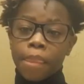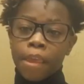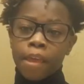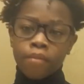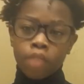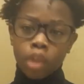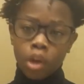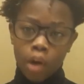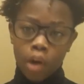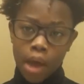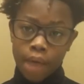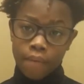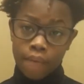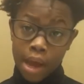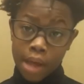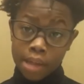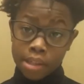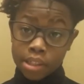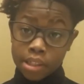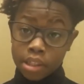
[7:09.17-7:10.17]
If you don't have
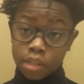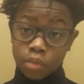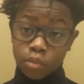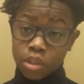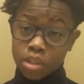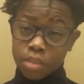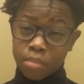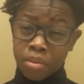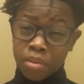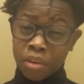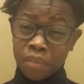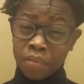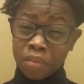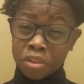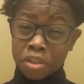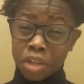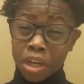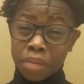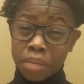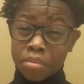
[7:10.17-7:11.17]
hygiene, what's the point of you
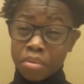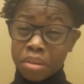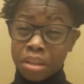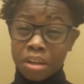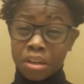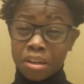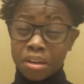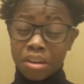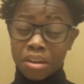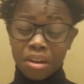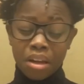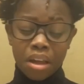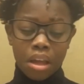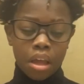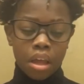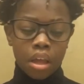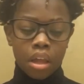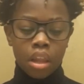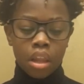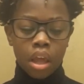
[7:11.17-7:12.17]
trying to pull a girl?
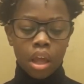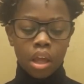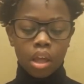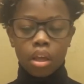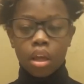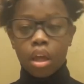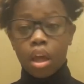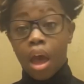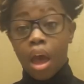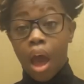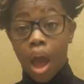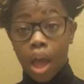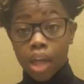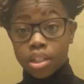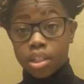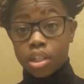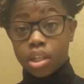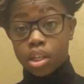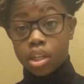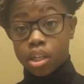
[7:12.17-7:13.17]
Like
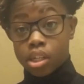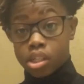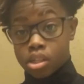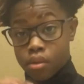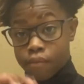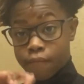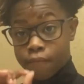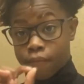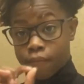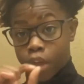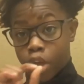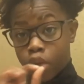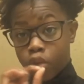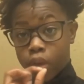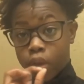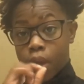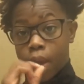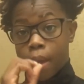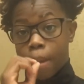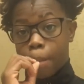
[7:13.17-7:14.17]
hygiene is a
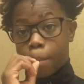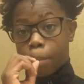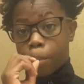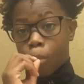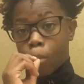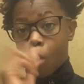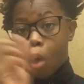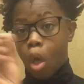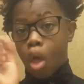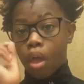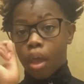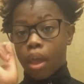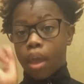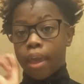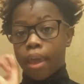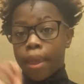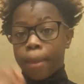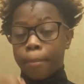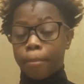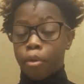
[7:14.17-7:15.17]
very
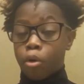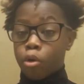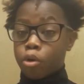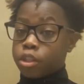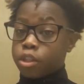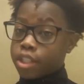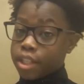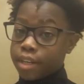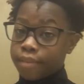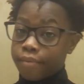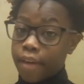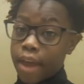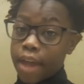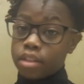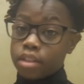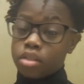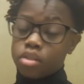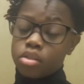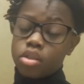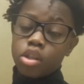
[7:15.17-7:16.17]
important
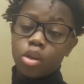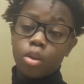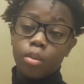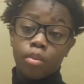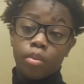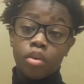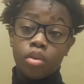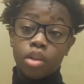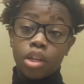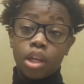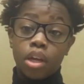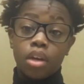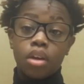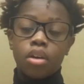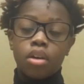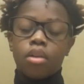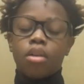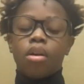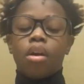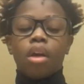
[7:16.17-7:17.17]
factor to you pulling a
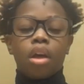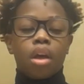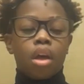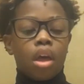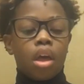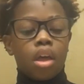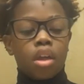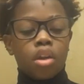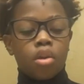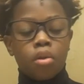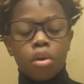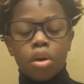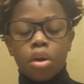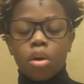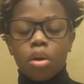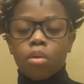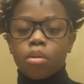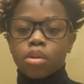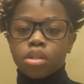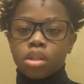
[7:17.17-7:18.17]
girl. No
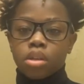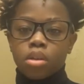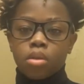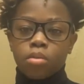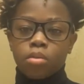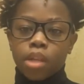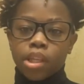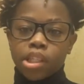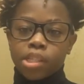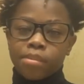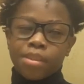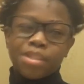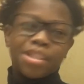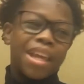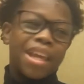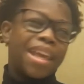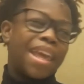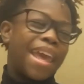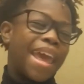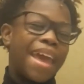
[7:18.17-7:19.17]
girl wants to do that smells
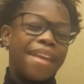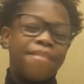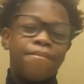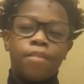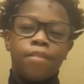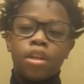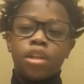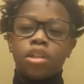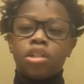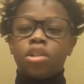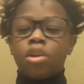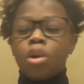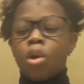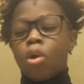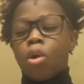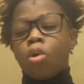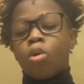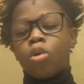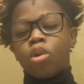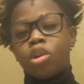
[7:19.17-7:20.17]
like catfish
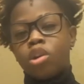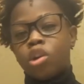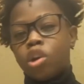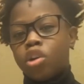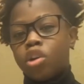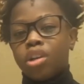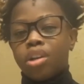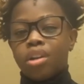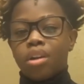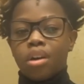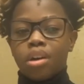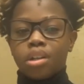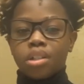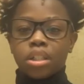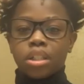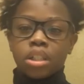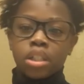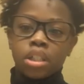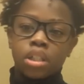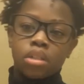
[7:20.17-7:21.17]
or dirty dog
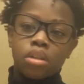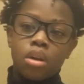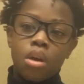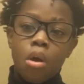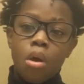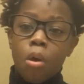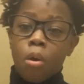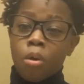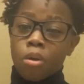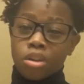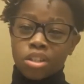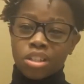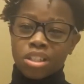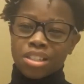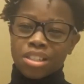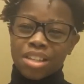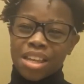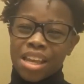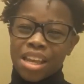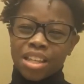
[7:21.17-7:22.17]
shit or
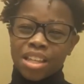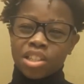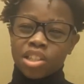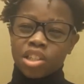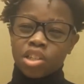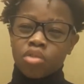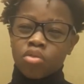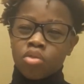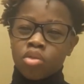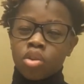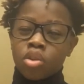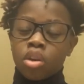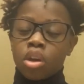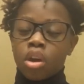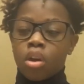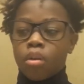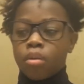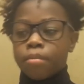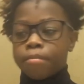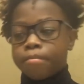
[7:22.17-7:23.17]
just in general, you
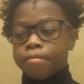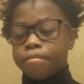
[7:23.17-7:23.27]
know,